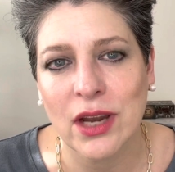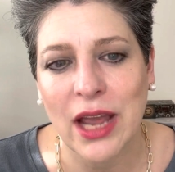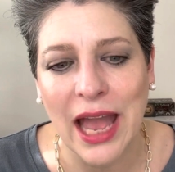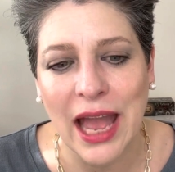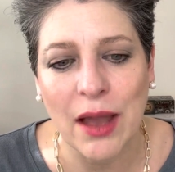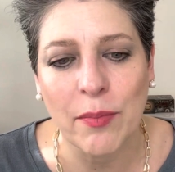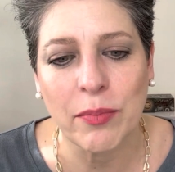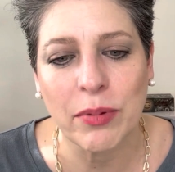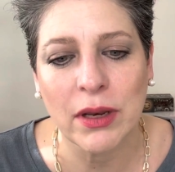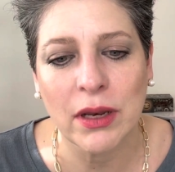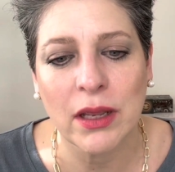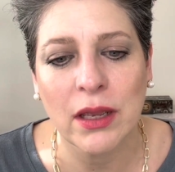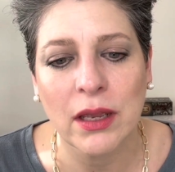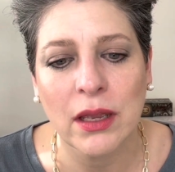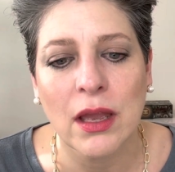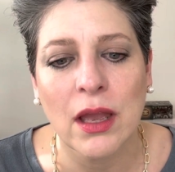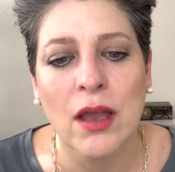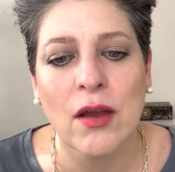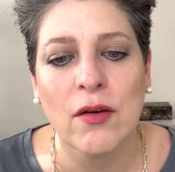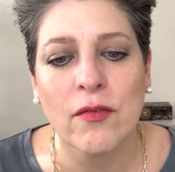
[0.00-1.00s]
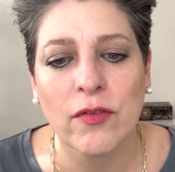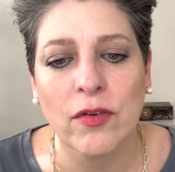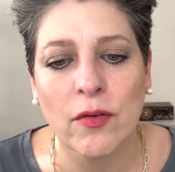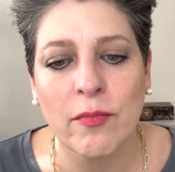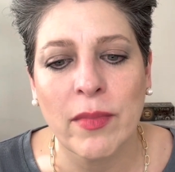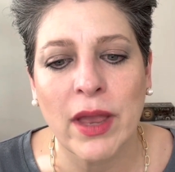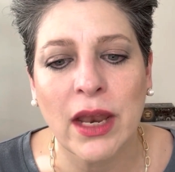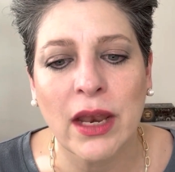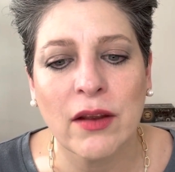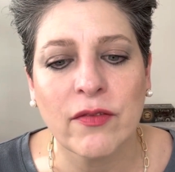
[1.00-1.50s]
happening for
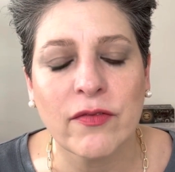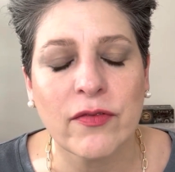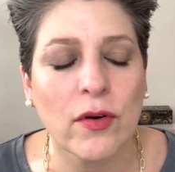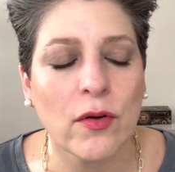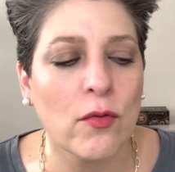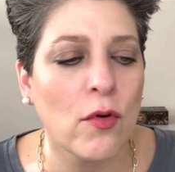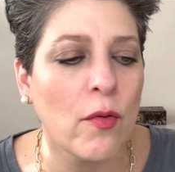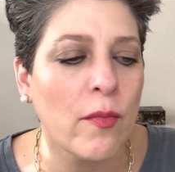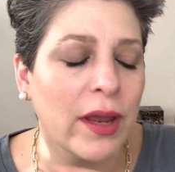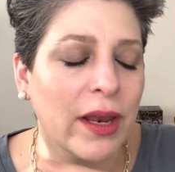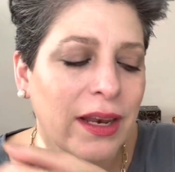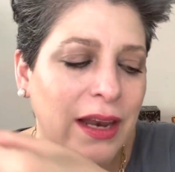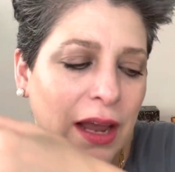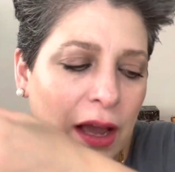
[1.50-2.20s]
men and for women.